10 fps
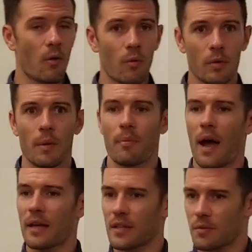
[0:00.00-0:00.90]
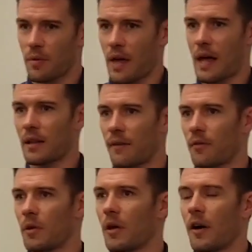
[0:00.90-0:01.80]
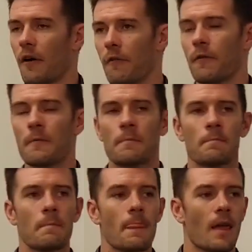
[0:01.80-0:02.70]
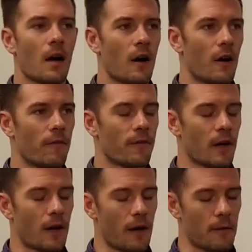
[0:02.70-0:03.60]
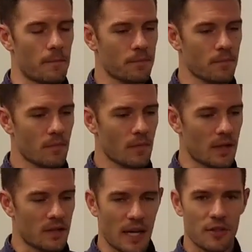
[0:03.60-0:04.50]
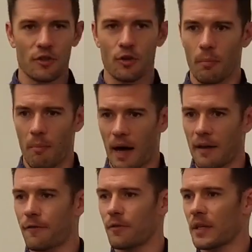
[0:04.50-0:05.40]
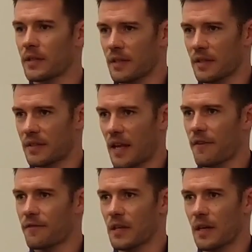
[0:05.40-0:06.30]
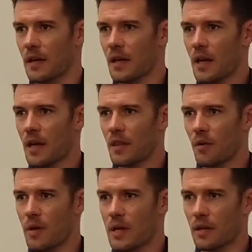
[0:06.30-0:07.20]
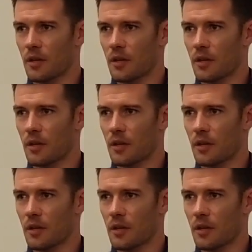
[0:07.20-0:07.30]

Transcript: intentional mindfulness and safety, that we can go super intensely and still come out okay.